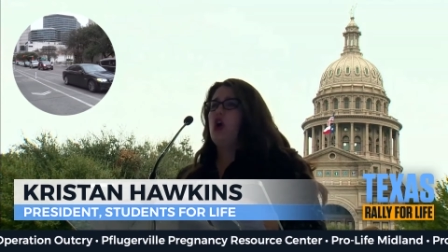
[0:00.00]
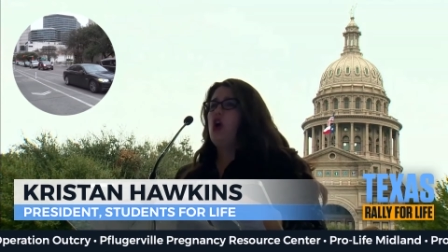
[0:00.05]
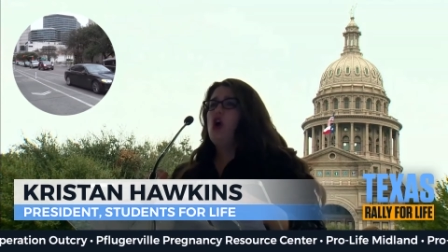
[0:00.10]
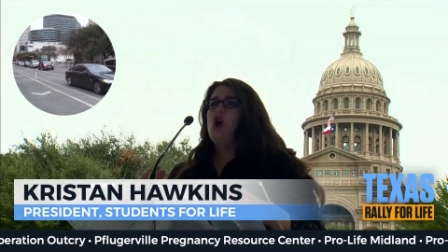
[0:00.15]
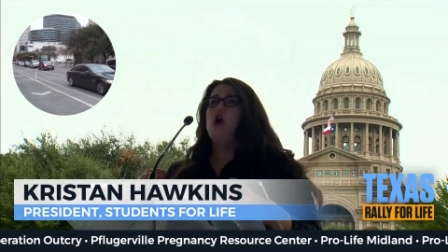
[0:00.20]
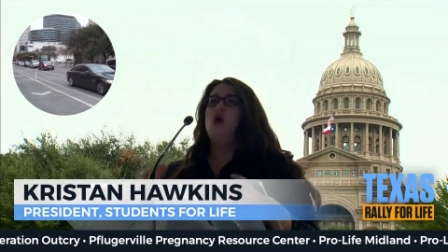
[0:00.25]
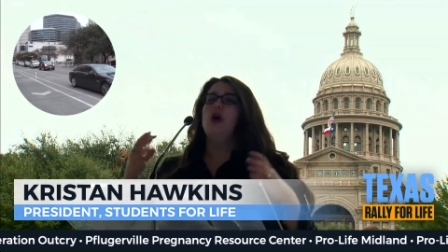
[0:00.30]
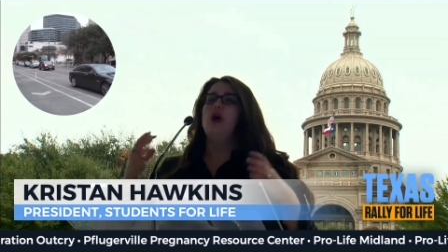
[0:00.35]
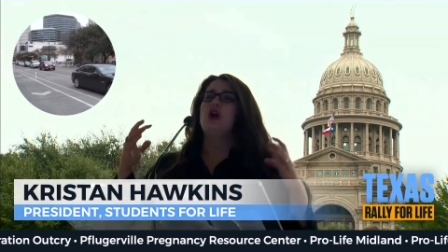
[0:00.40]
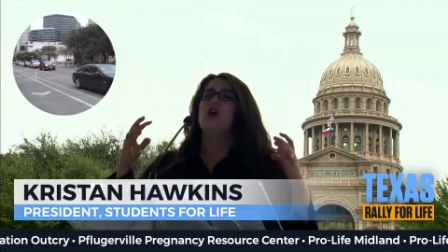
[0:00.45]

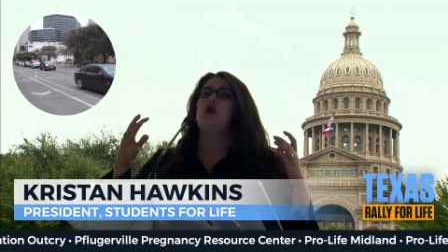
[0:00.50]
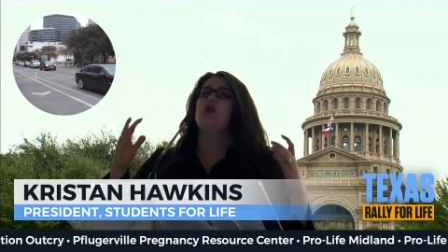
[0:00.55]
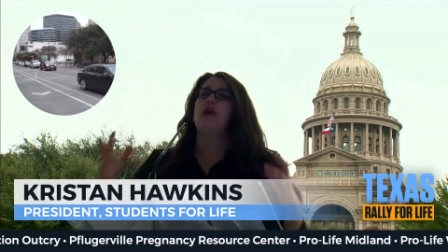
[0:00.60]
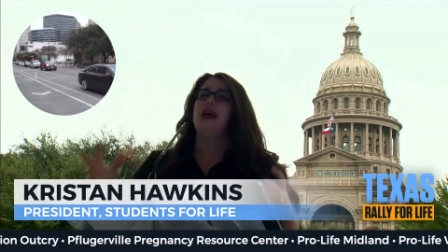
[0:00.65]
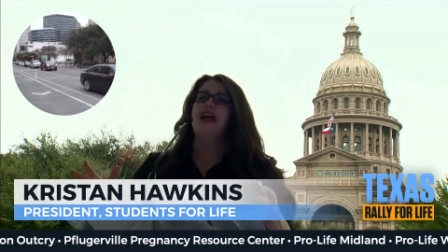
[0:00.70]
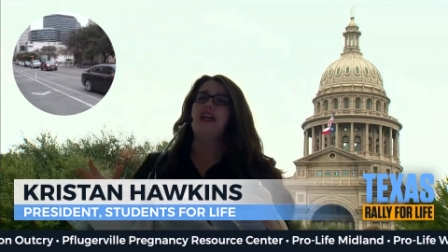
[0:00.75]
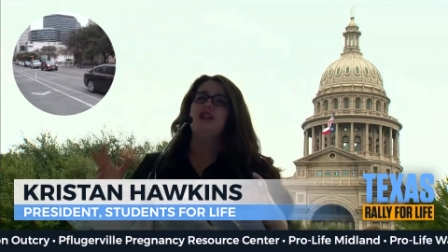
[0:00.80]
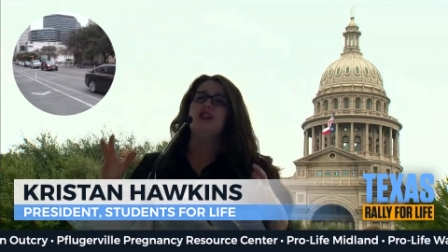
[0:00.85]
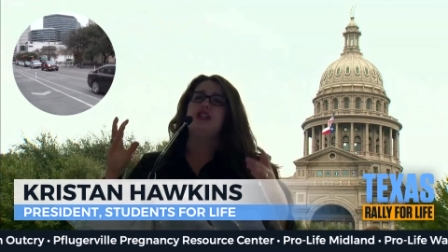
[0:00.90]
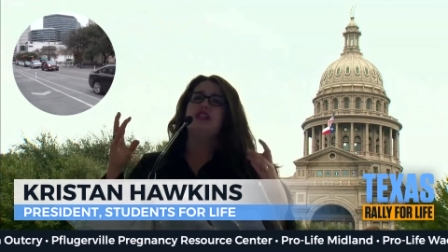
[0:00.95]
who are
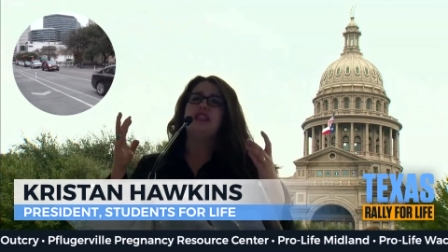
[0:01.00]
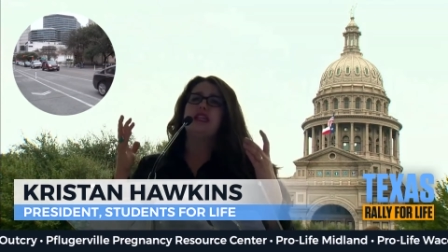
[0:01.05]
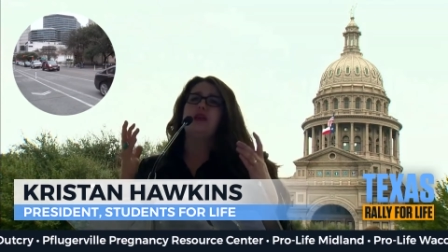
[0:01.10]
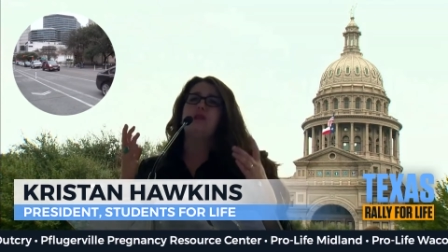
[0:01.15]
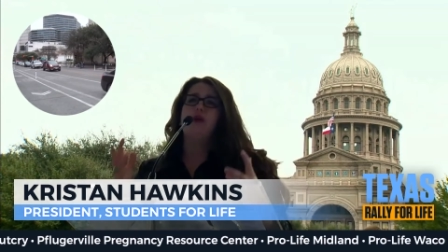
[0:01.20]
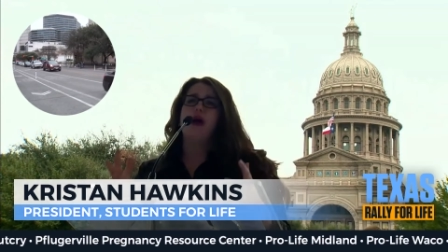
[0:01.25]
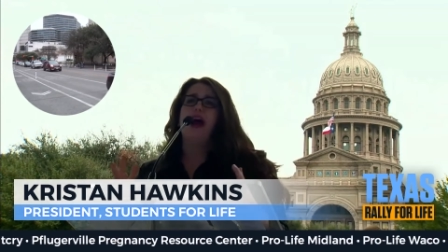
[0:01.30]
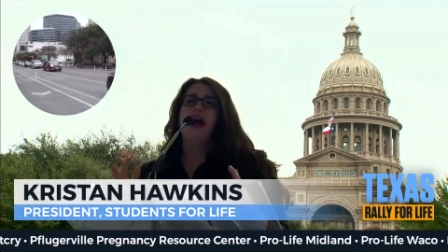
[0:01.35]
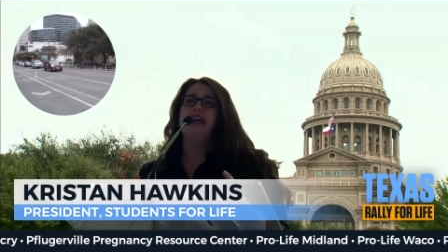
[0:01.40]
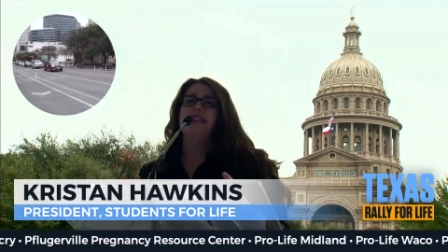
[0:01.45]
courageously
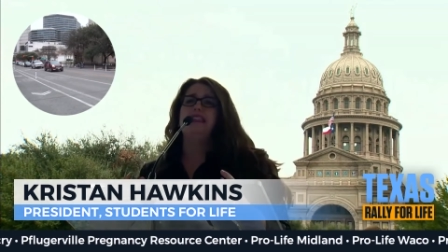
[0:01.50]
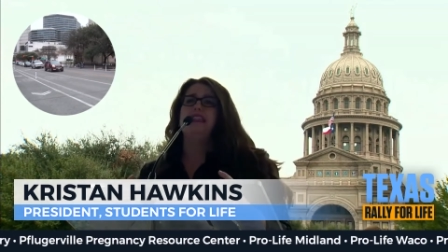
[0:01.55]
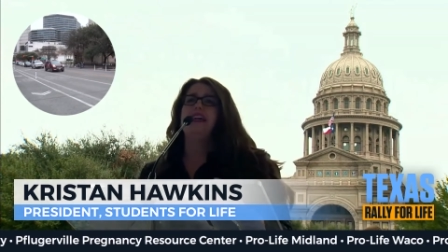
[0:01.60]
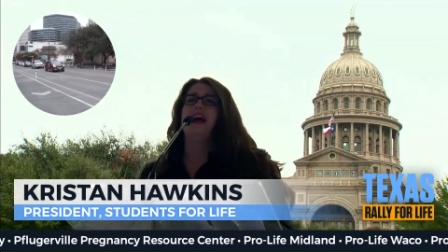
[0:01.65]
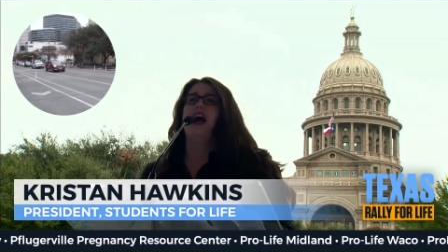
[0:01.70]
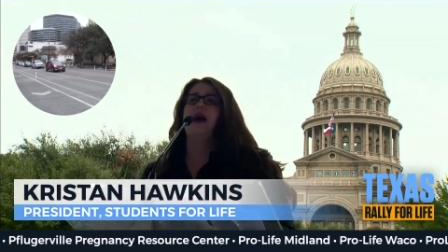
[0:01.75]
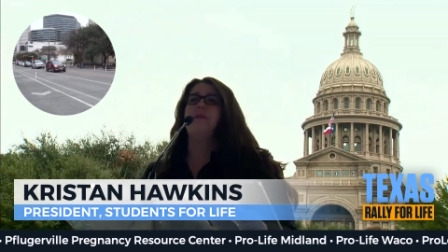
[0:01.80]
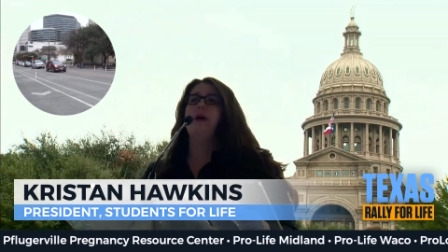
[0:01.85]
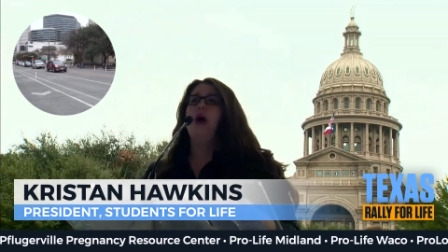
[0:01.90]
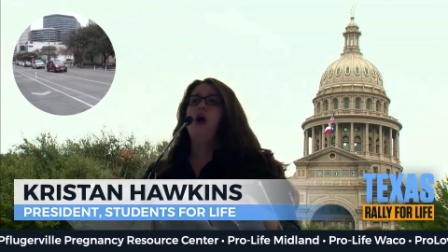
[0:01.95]
rising up,